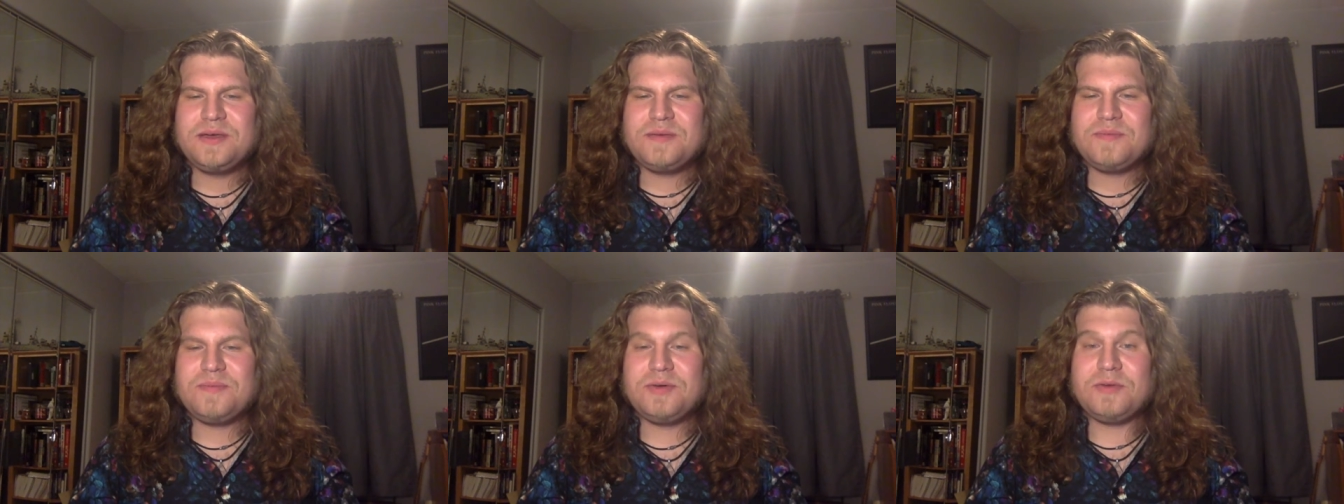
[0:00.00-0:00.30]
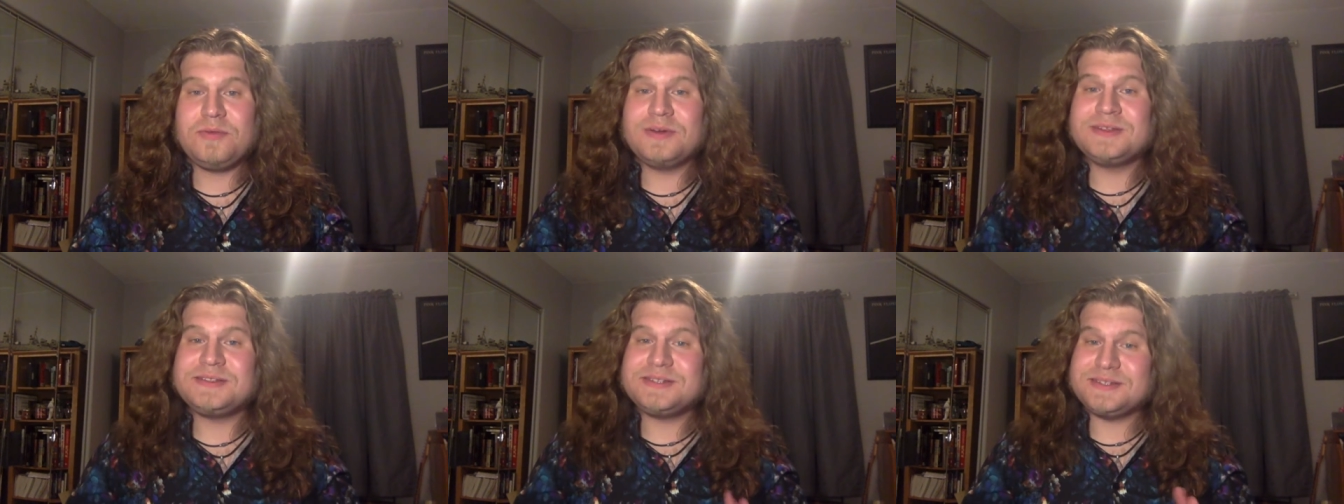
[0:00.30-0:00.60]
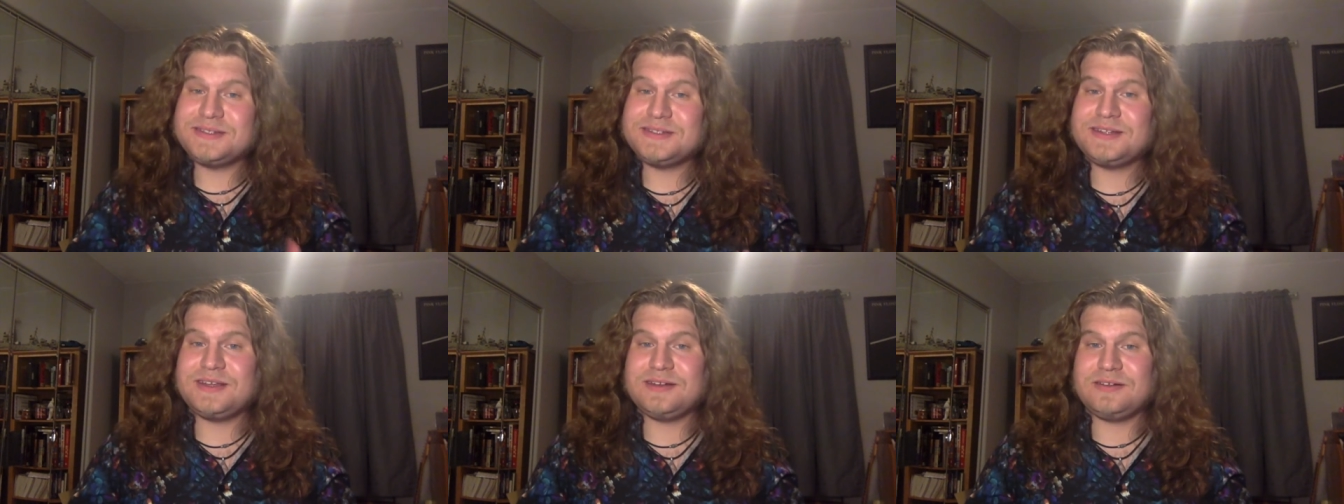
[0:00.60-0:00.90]
But once
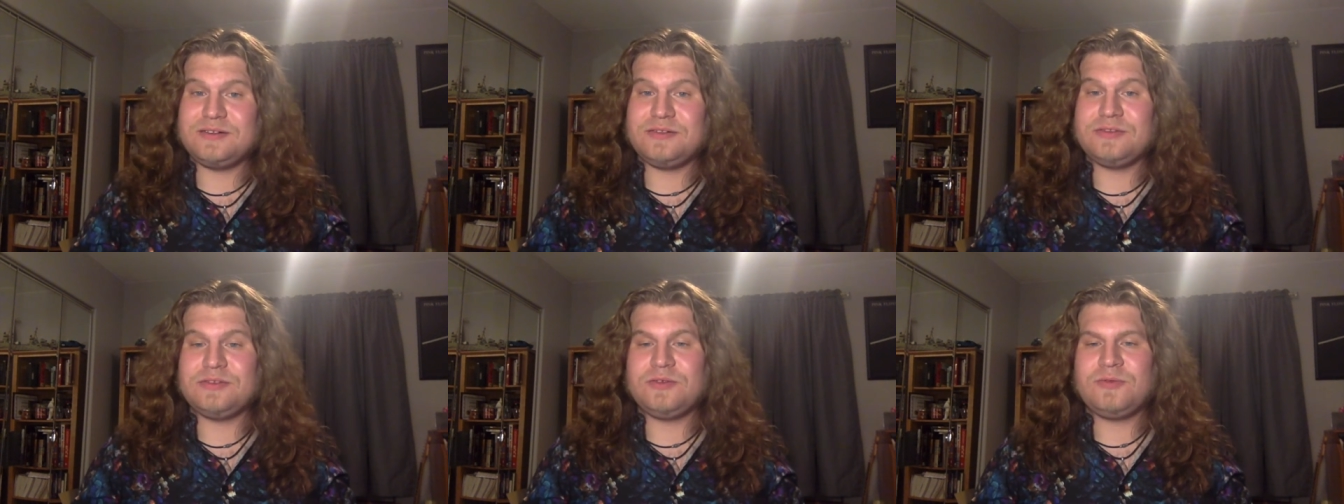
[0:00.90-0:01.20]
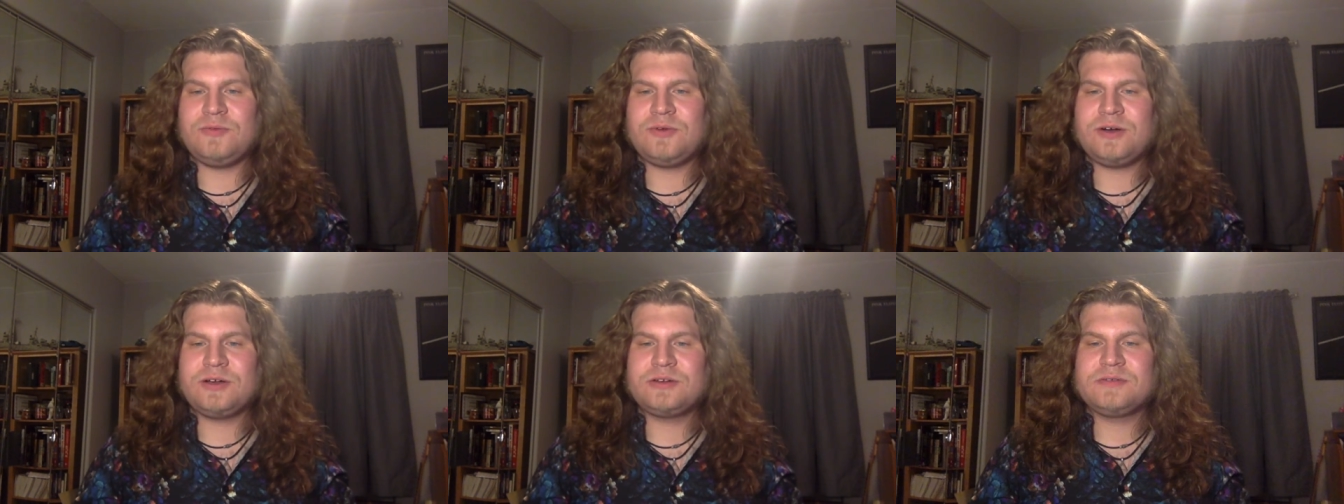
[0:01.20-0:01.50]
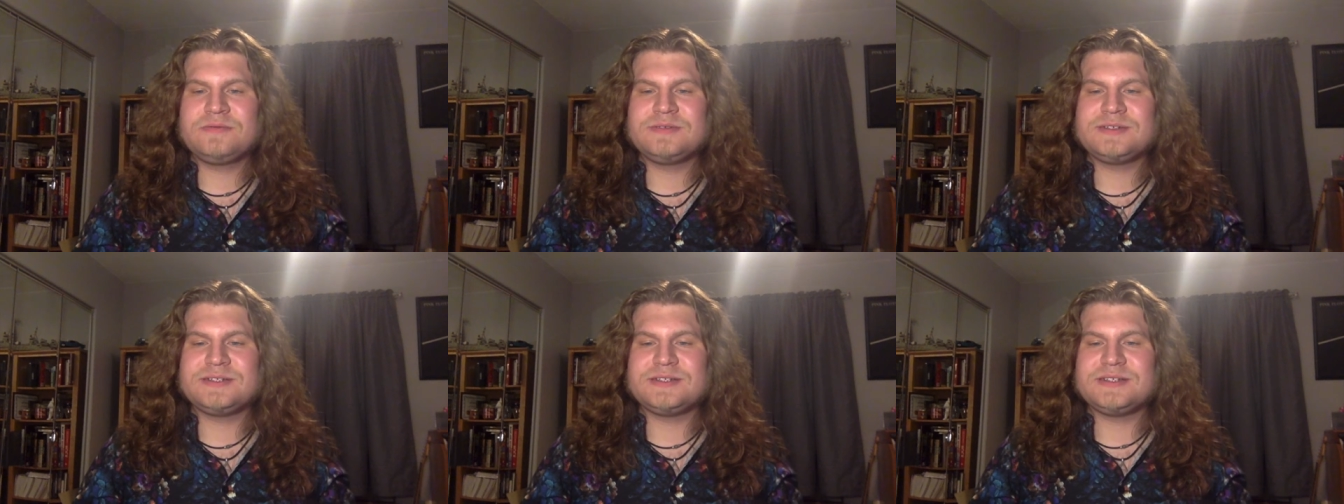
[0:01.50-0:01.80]
it settled, the water
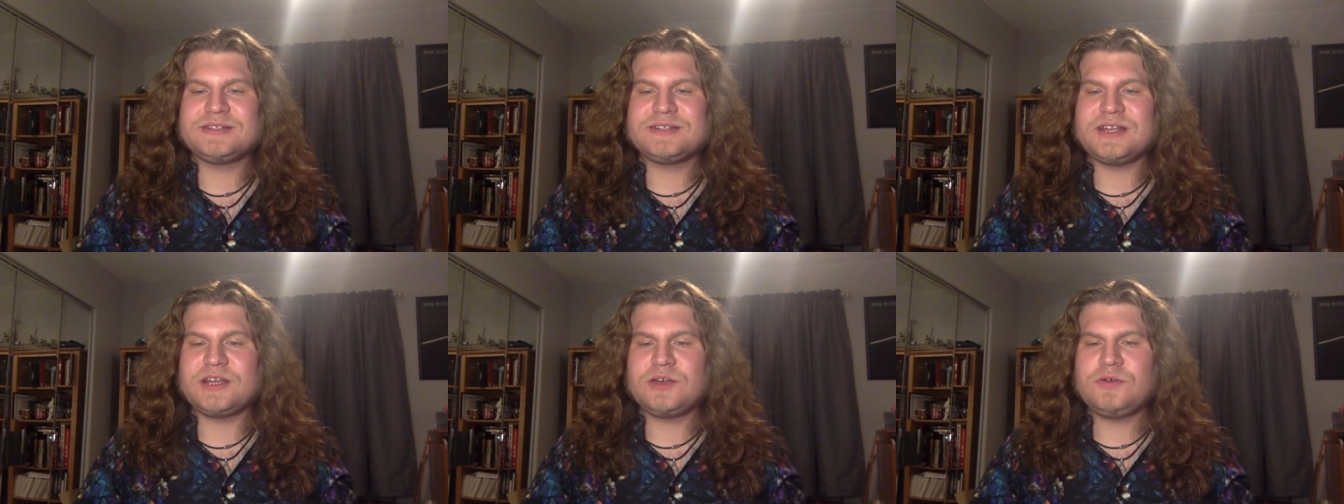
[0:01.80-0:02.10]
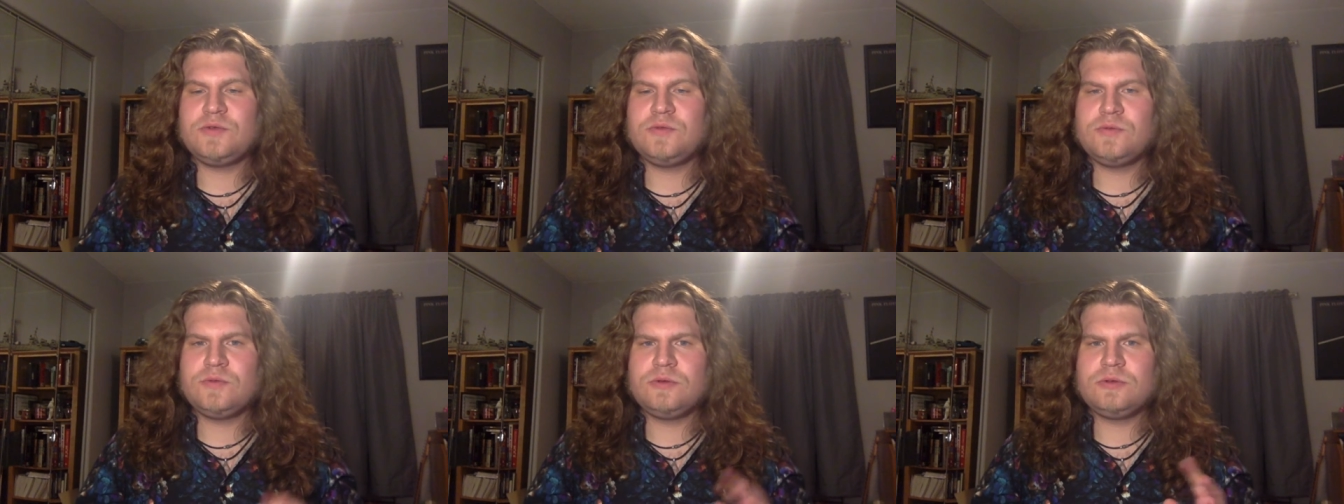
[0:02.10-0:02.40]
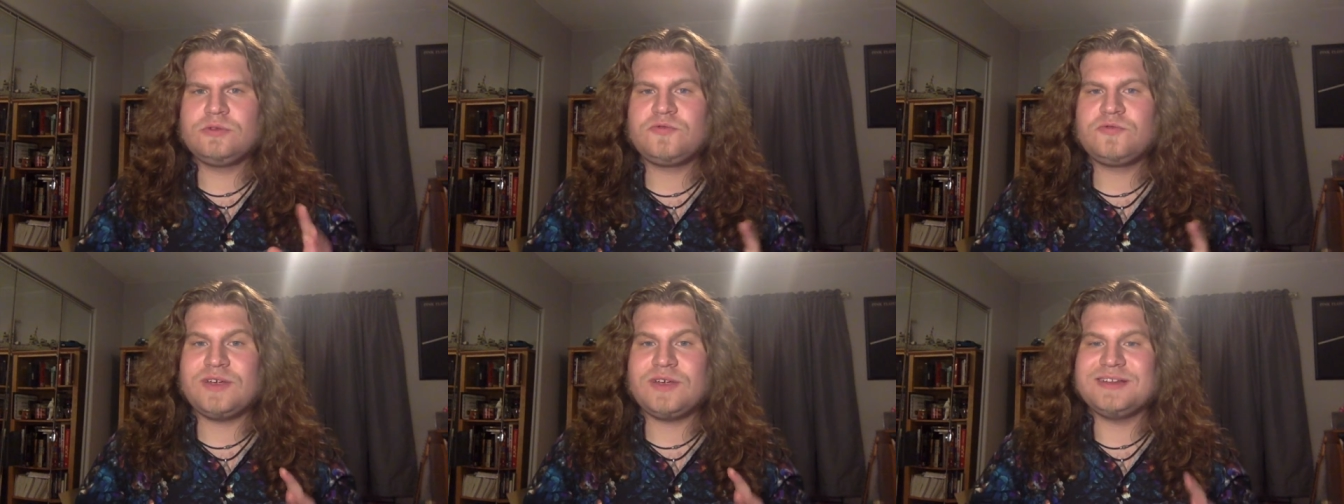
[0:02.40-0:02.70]
was this like
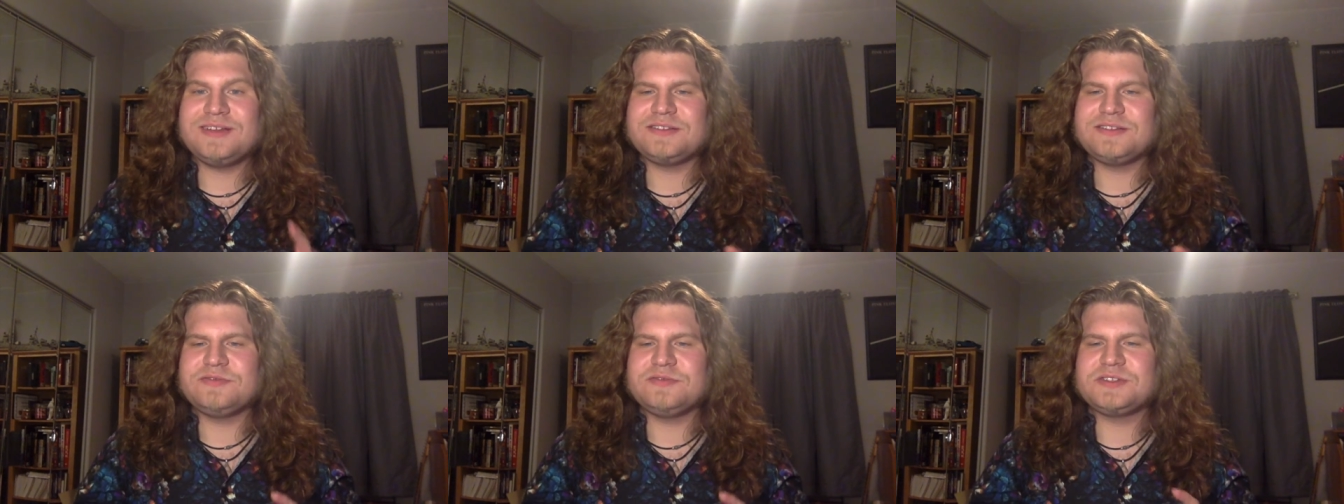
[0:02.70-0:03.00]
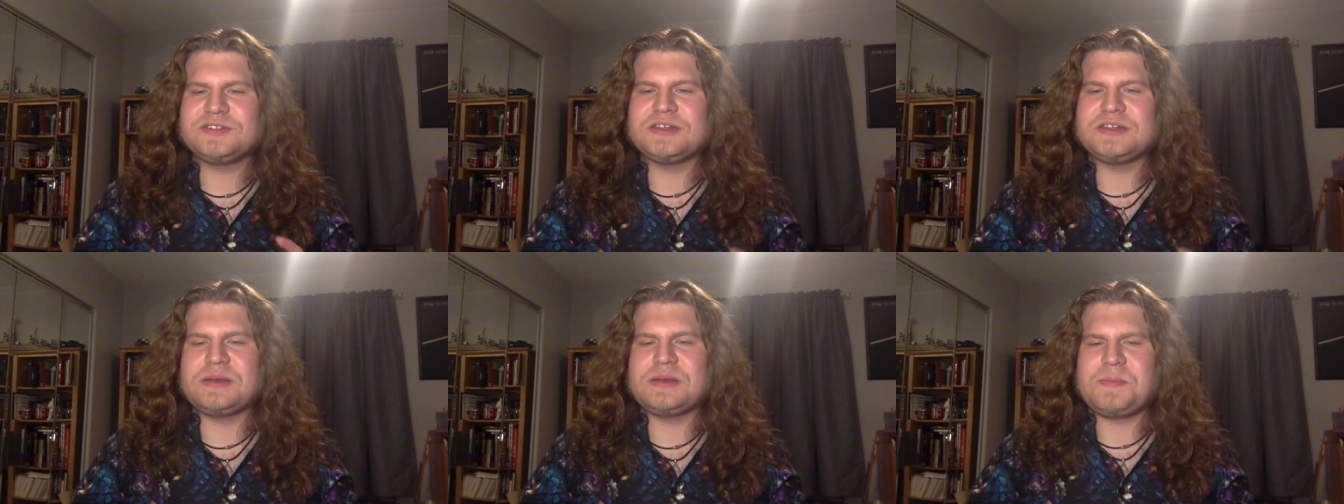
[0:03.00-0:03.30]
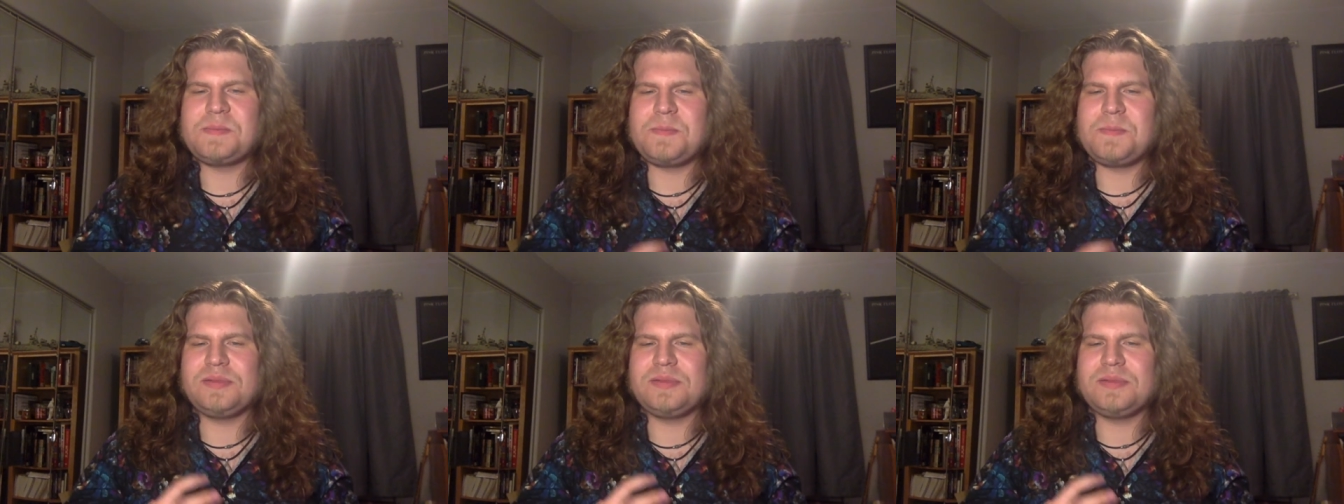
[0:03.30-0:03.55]
cool, translucent